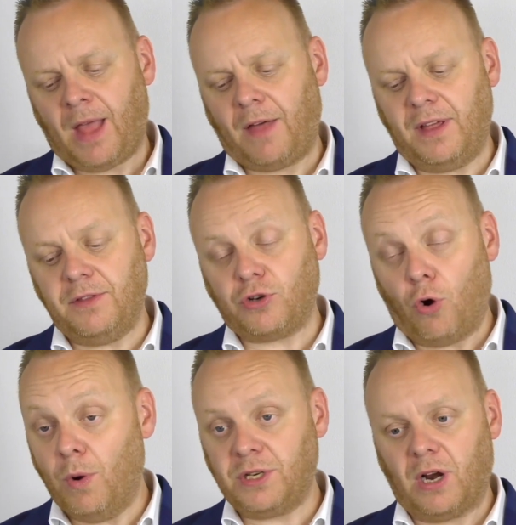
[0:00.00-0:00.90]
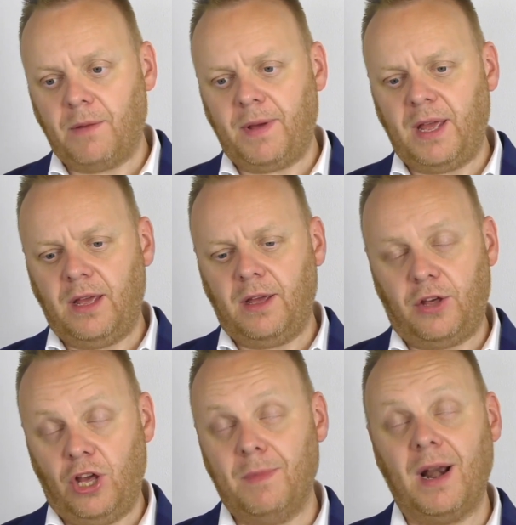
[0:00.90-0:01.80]
I think there's always got to be
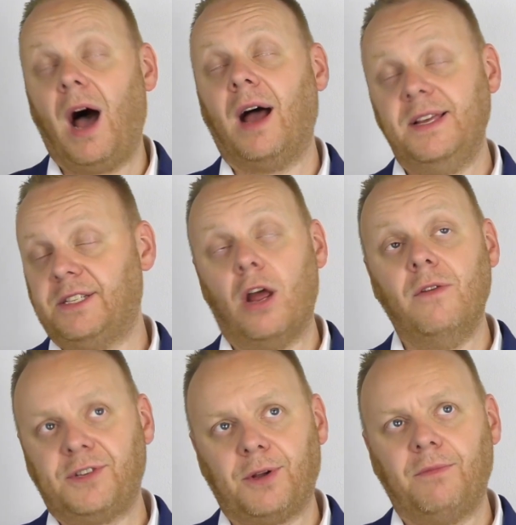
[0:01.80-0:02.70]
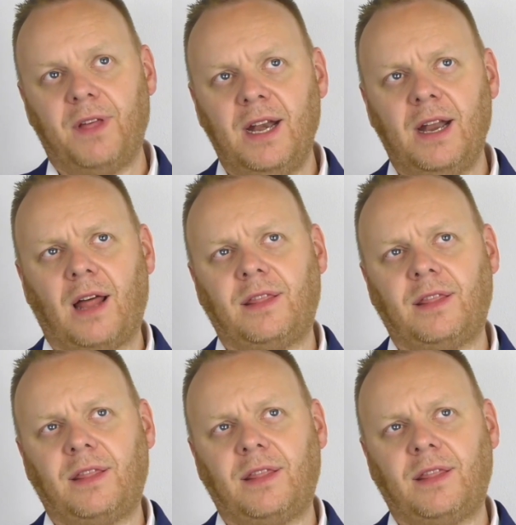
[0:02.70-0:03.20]
human eyes over something.